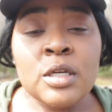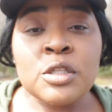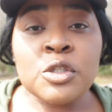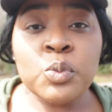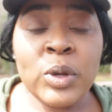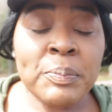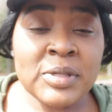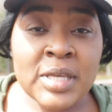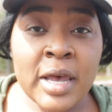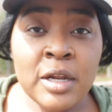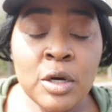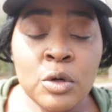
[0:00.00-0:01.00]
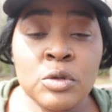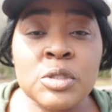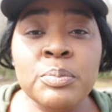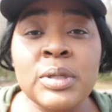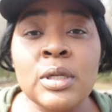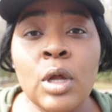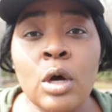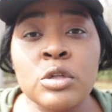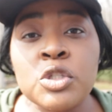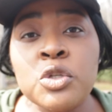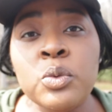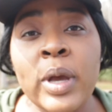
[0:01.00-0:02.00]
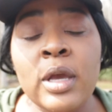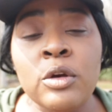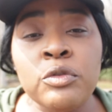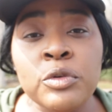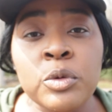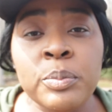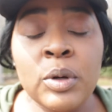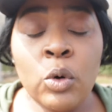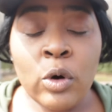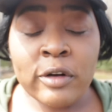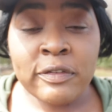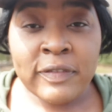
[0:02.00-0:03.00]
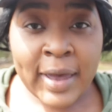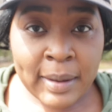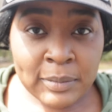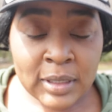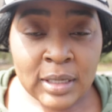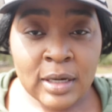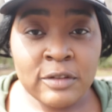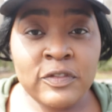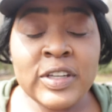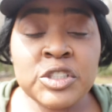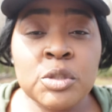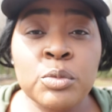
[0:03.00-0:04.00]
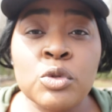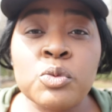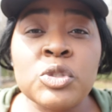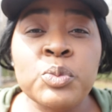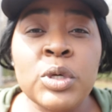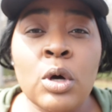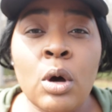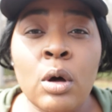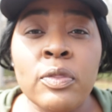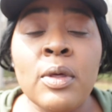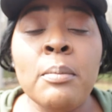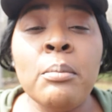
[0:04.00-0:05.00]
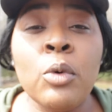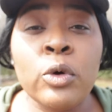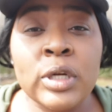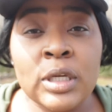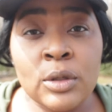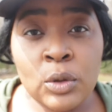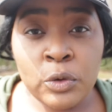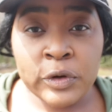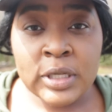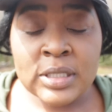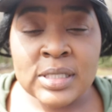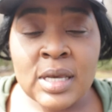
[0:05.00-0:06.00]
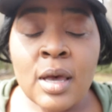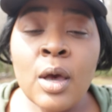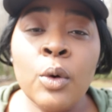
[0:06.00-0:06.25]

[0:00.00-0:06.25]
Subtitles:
Sweet potatoes belong to a group or a family of vegetables which we call the morning glories,